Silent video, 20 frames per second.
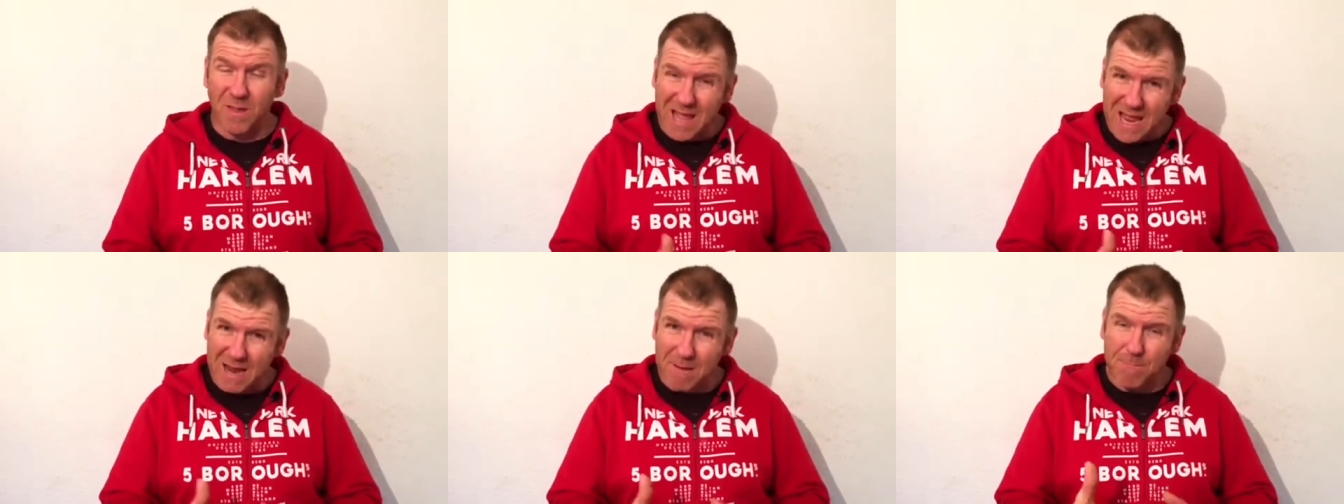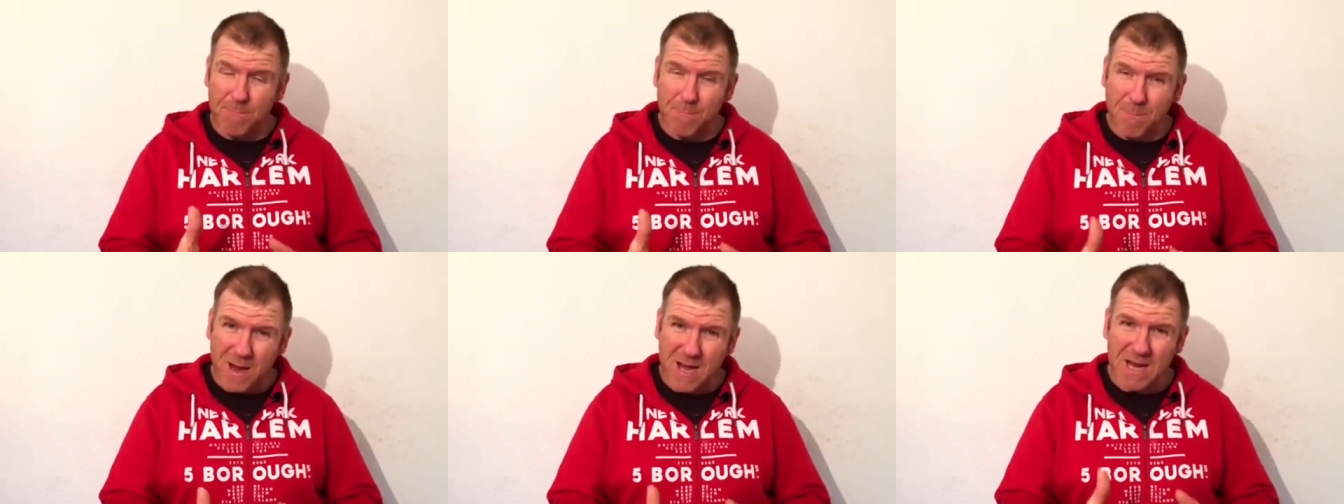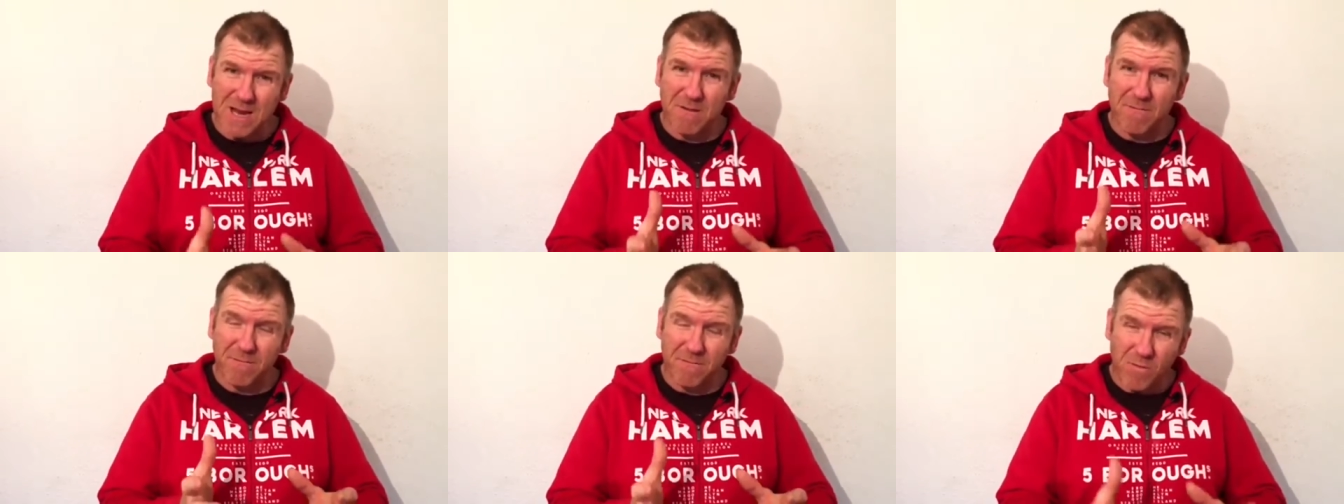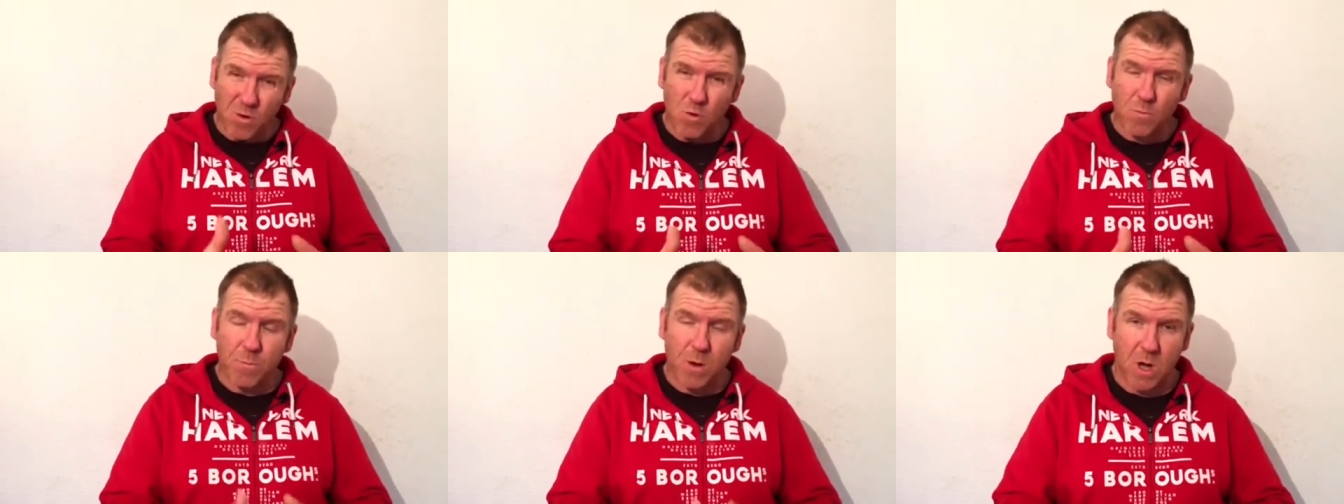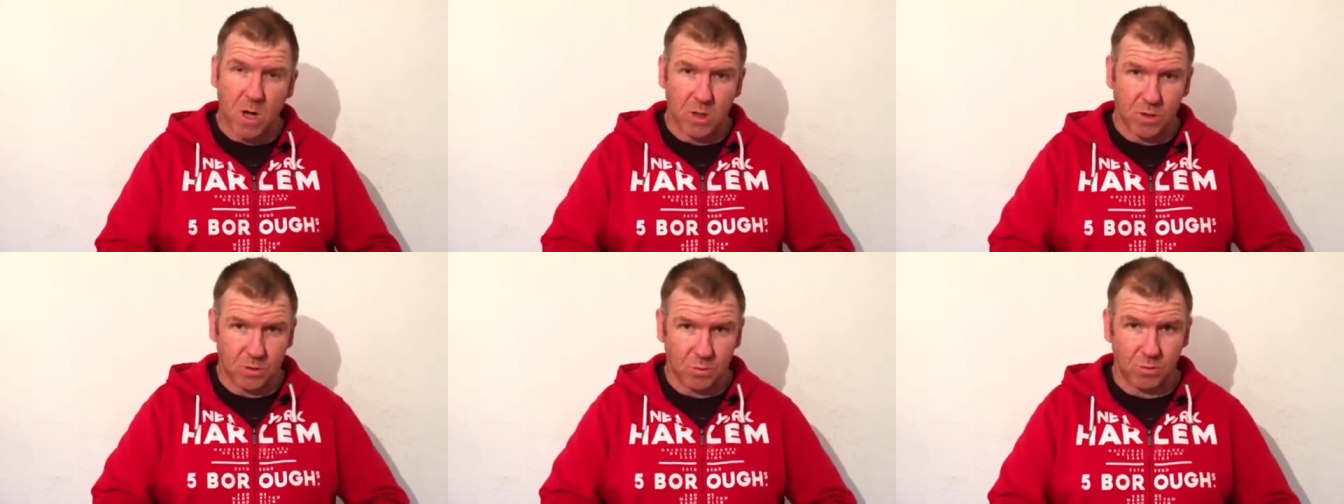That many food
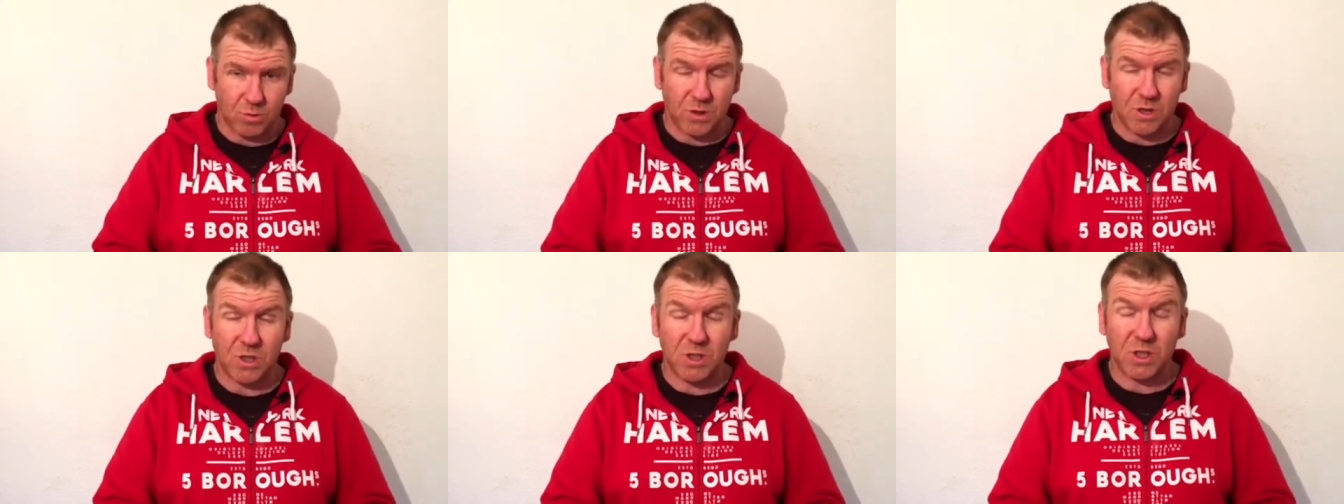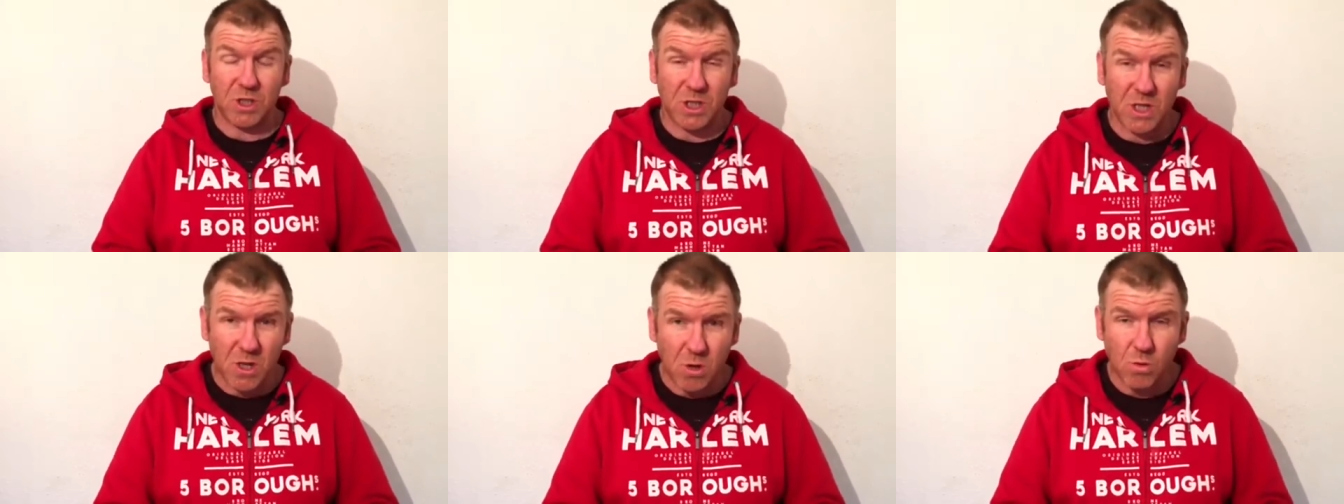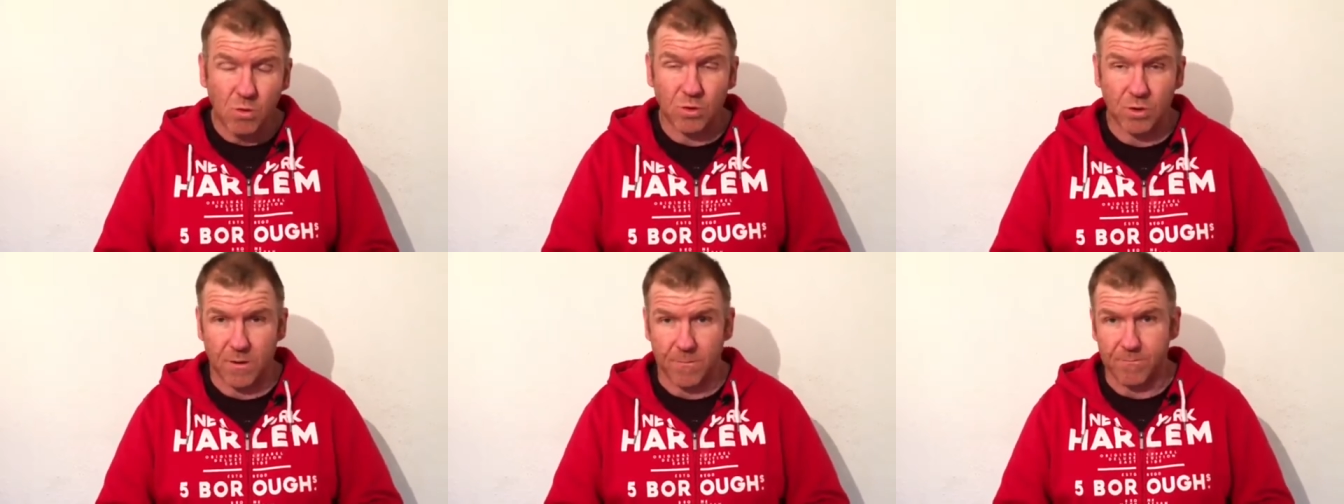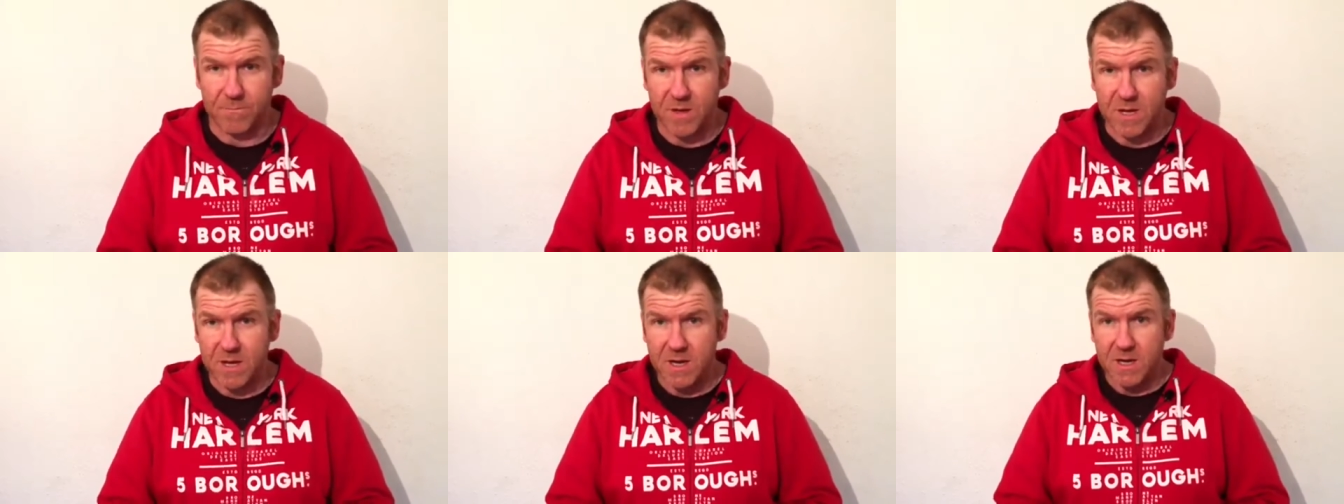parcels to children.